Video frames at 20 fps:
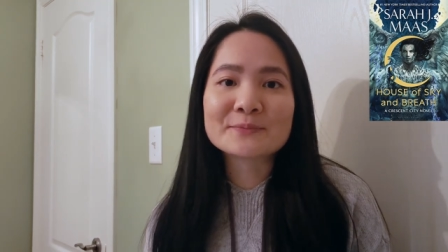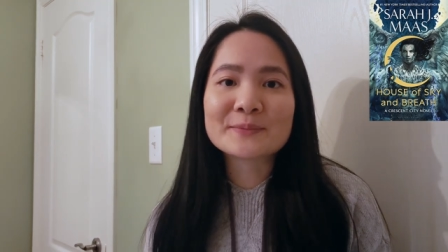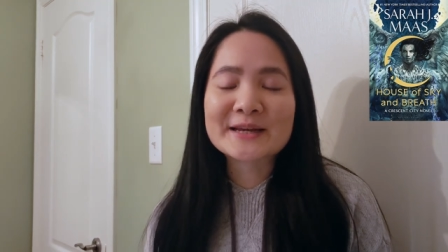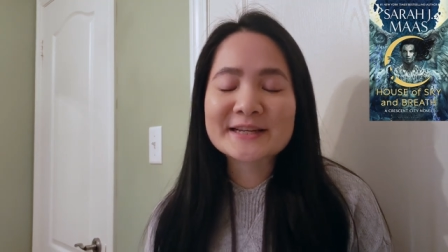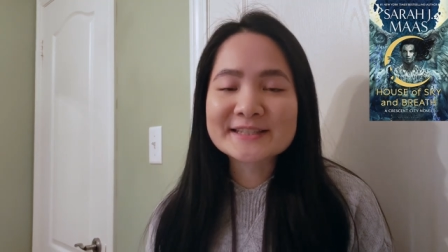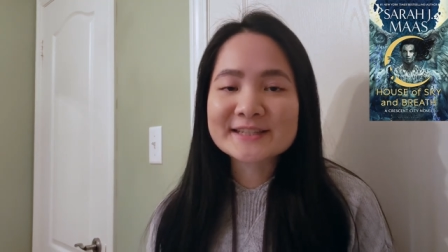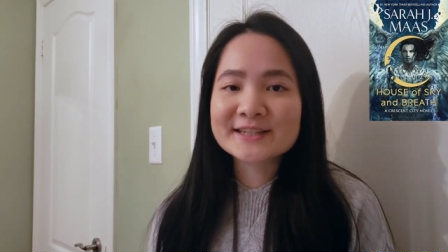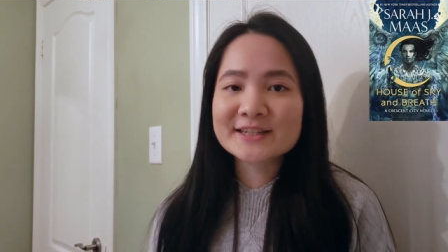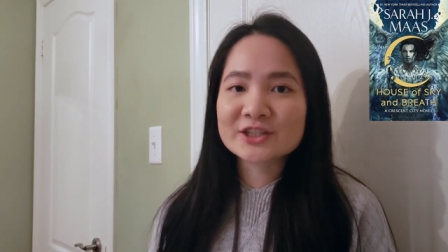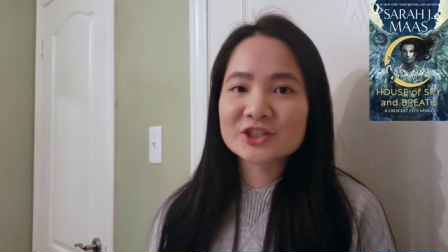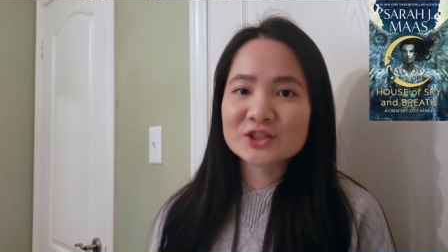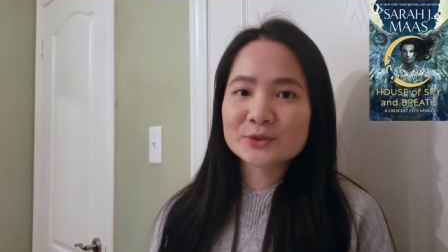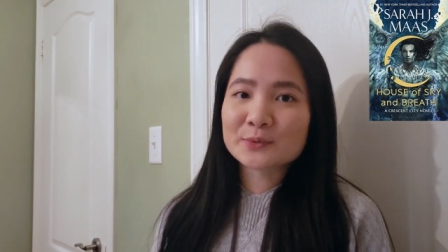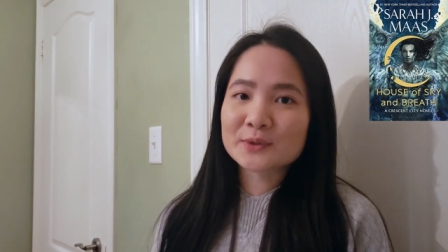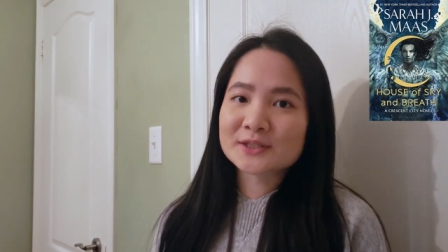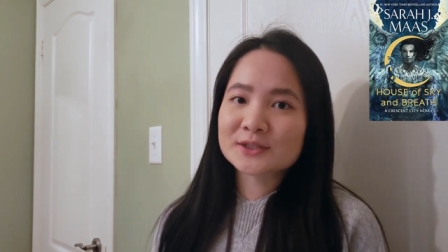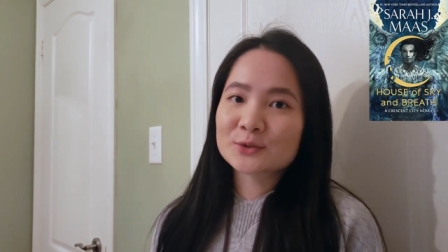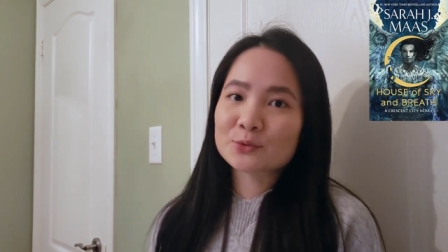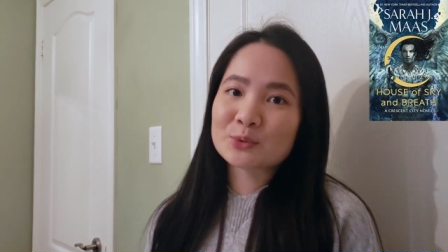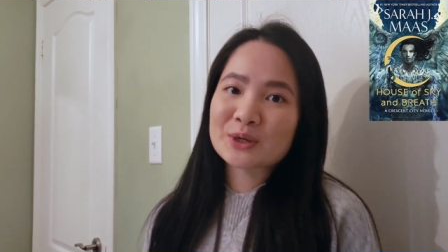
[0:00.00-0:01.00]
basically just
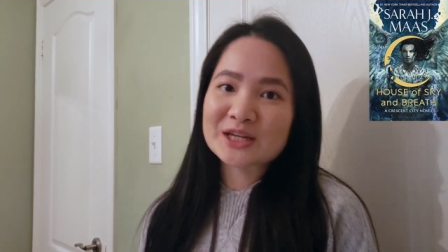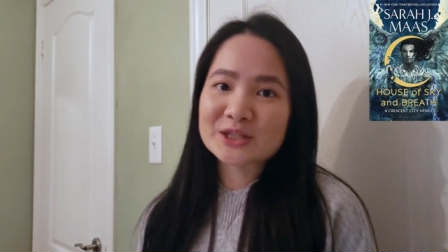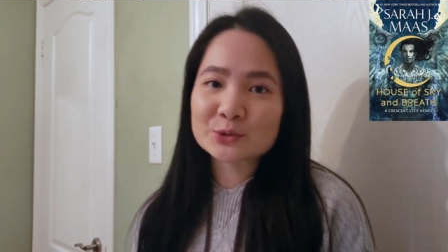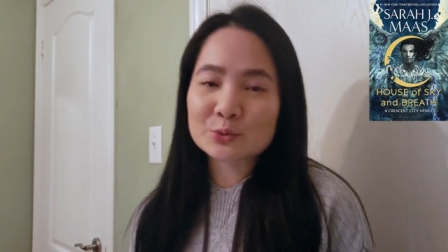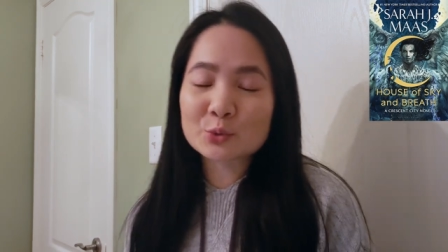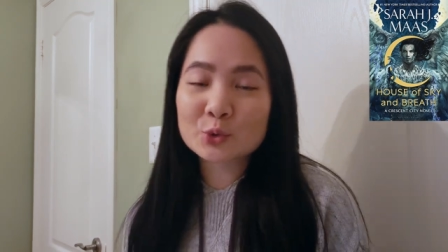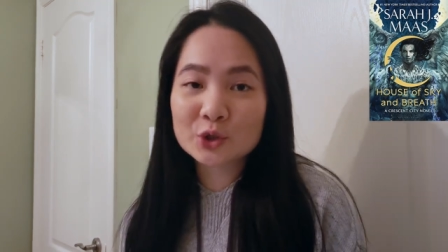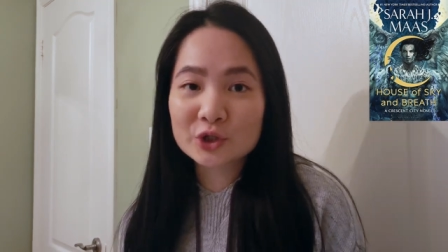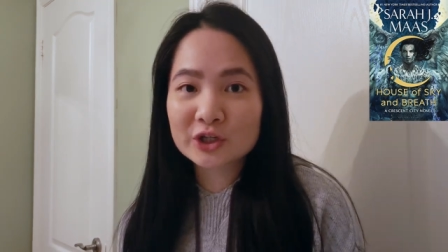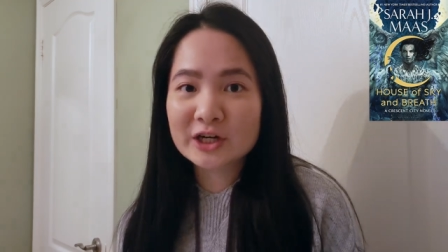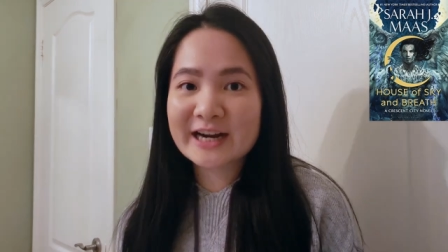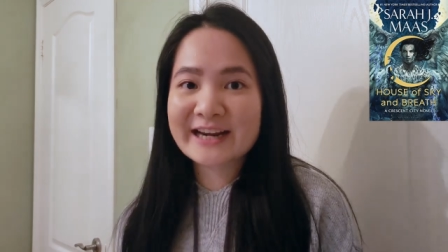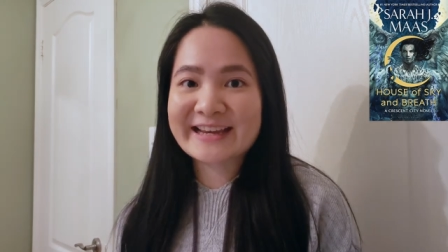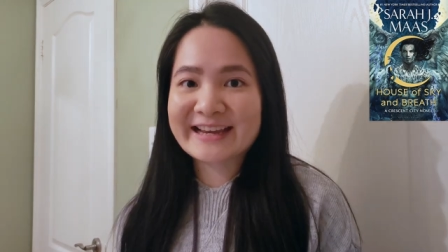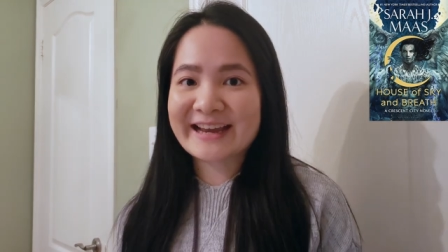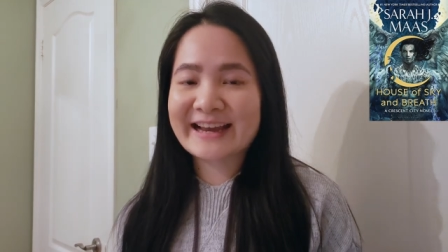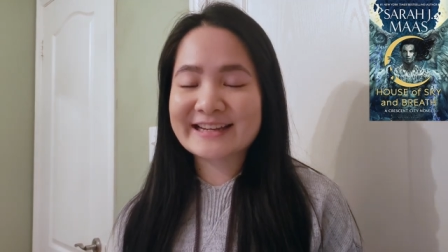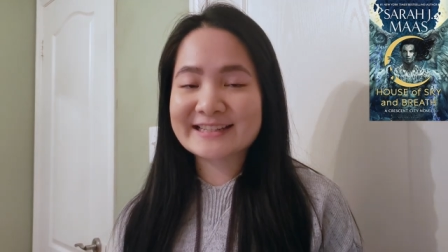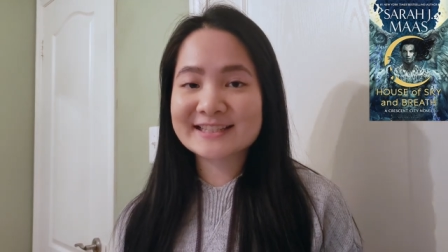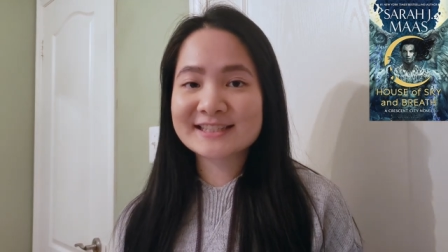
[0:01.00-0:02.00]
wants to wage war
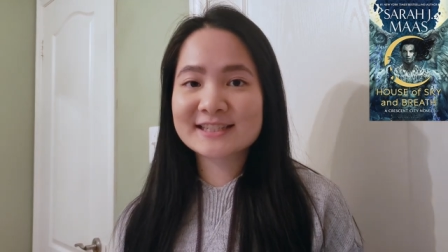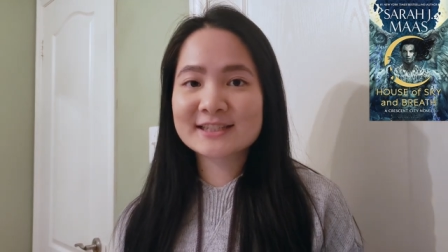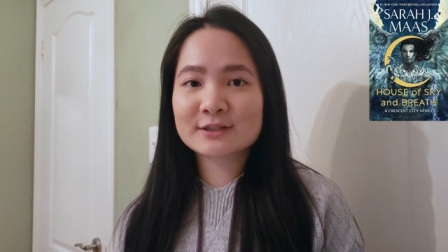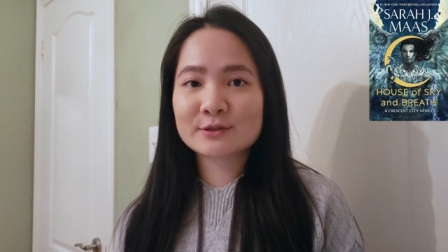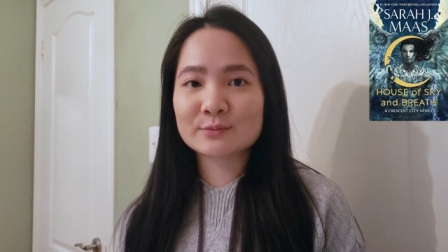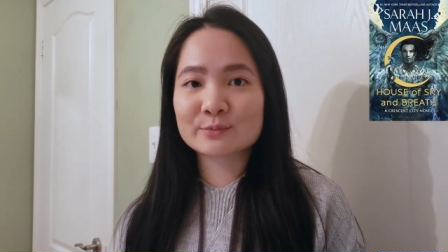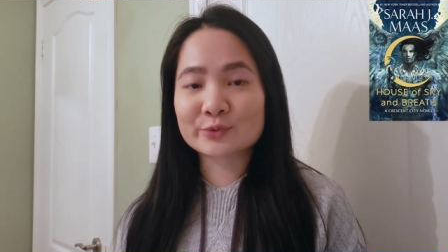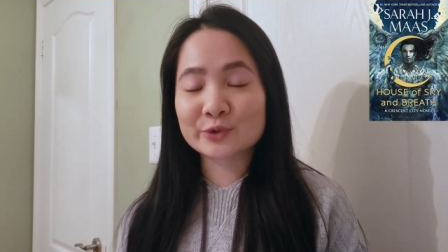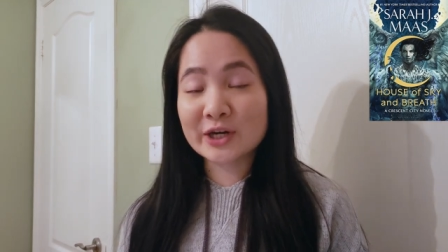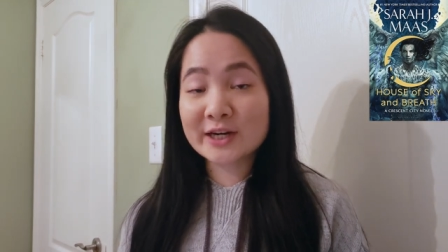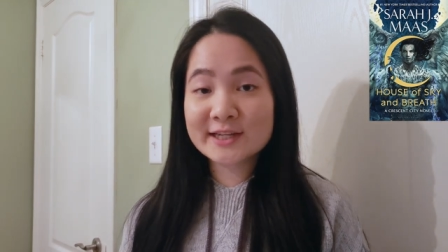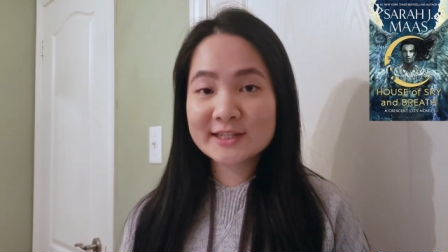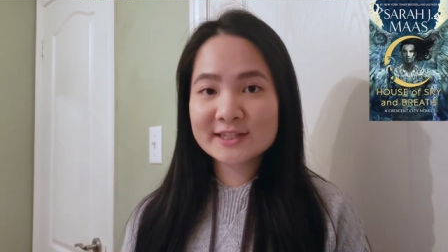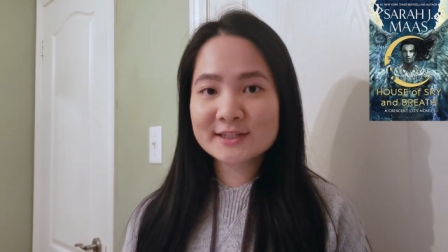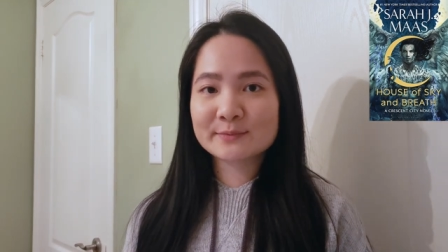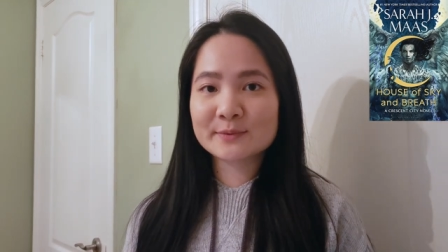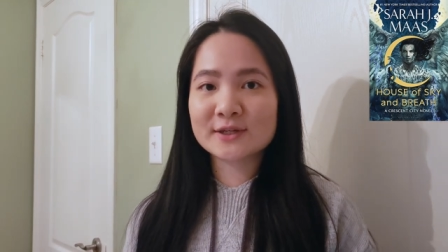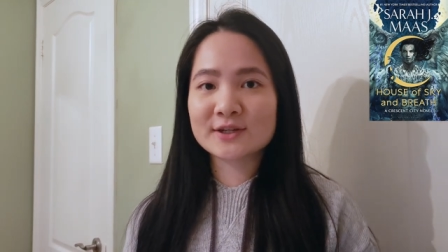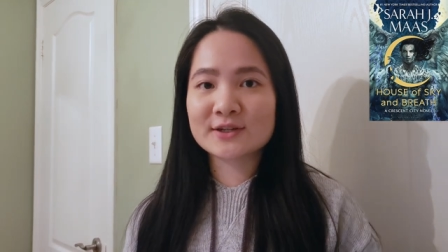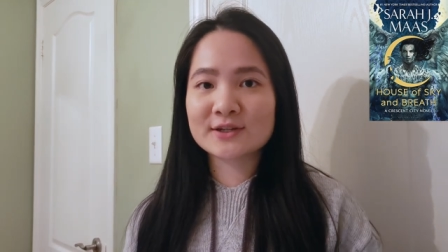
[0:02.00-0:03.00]
against Bryce
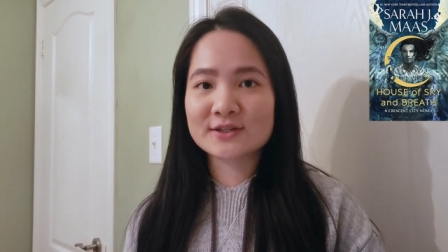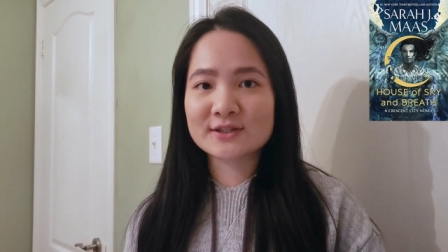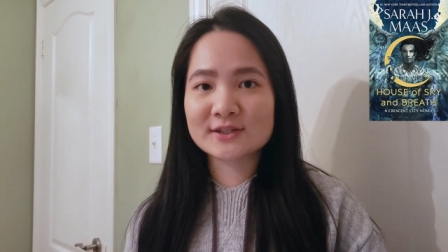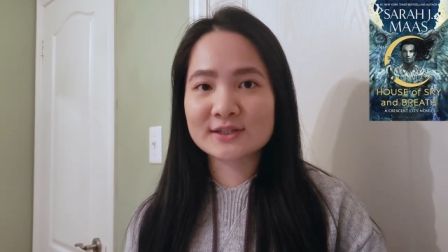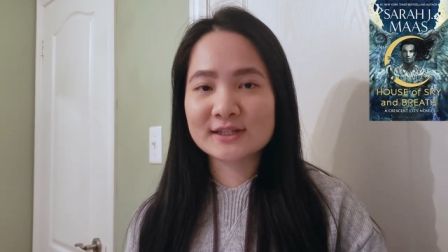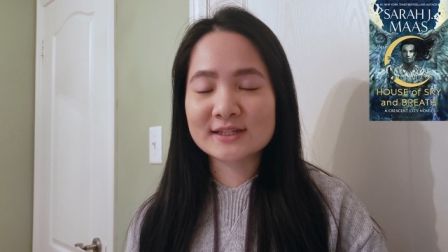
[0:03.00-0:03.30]
because